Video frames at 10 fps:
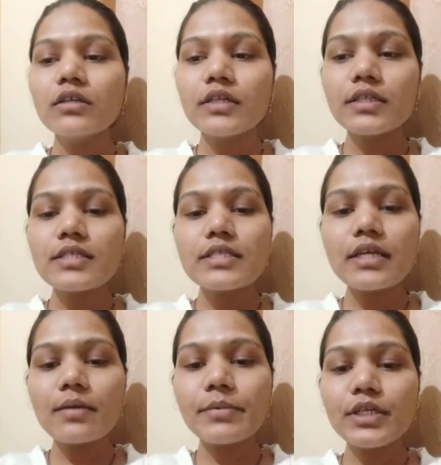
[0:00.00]
that is
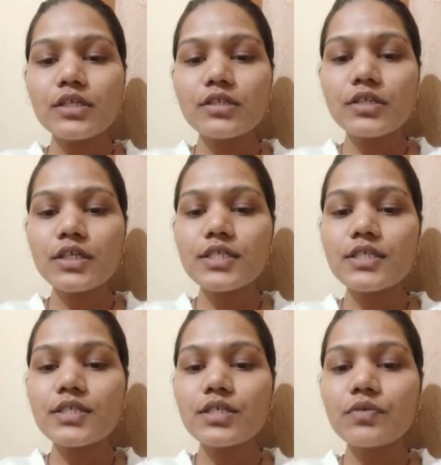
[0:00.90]
therapeutic index
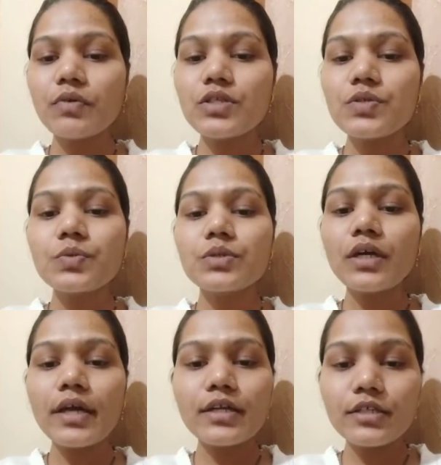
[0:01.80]
is equals to
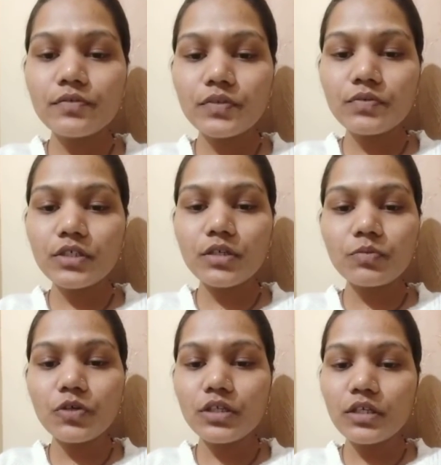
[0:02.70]
the LD50
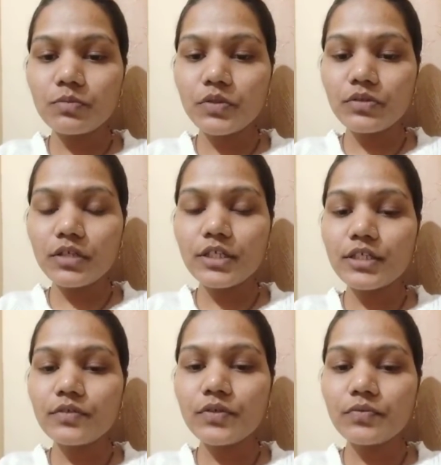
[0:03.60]
upon
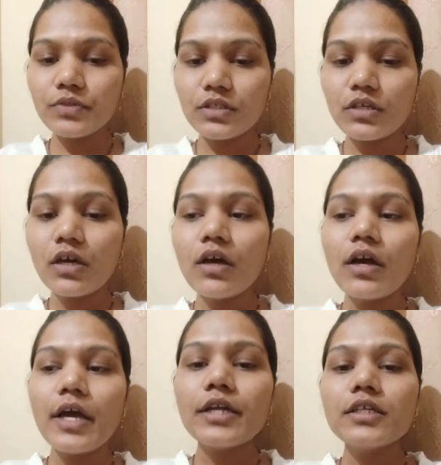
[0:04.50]
ED50.
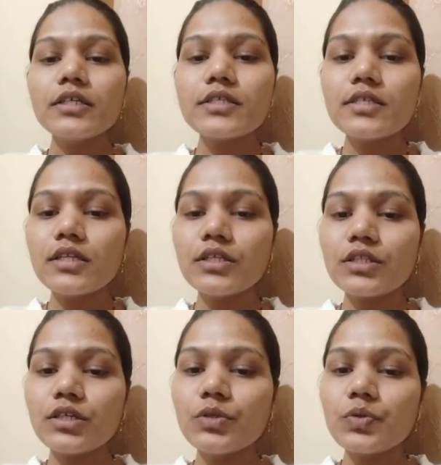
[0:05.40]
LD is the
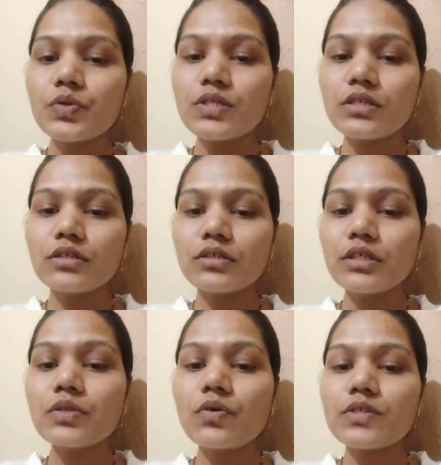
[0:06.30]
lethal dose
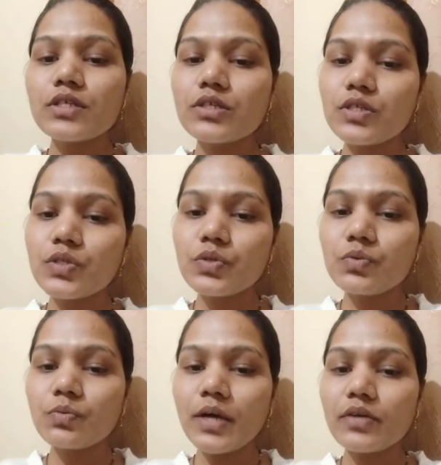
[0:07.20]
in
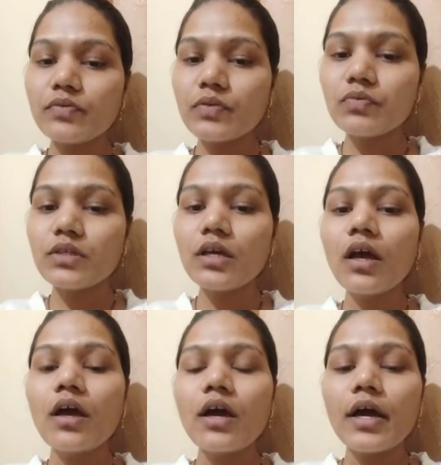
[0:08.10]
concentration by
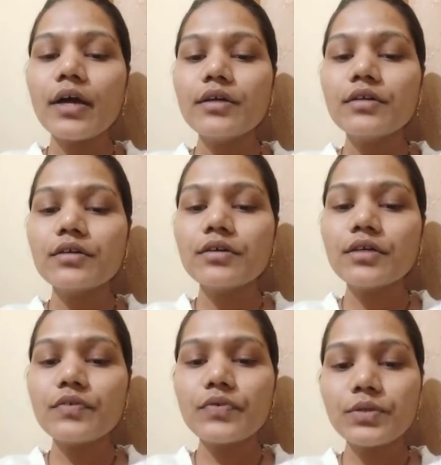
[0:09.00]
50, and
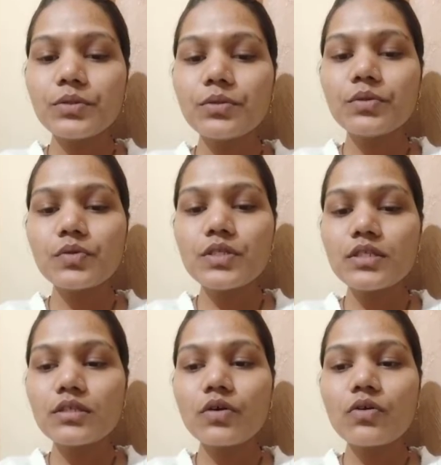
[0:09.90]
effective dose
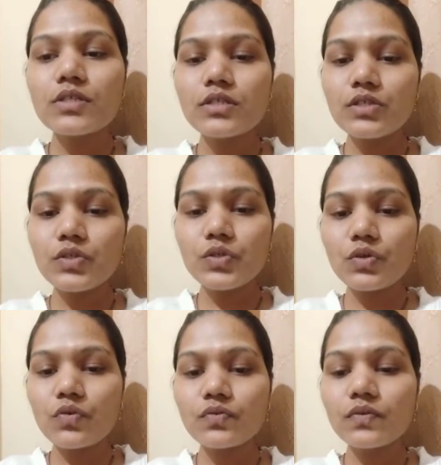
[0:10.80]
in the concentration
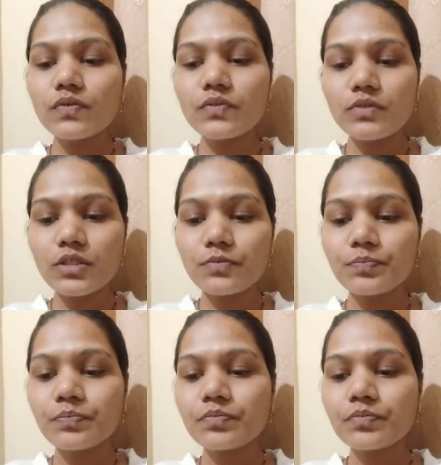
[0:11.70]
of 50.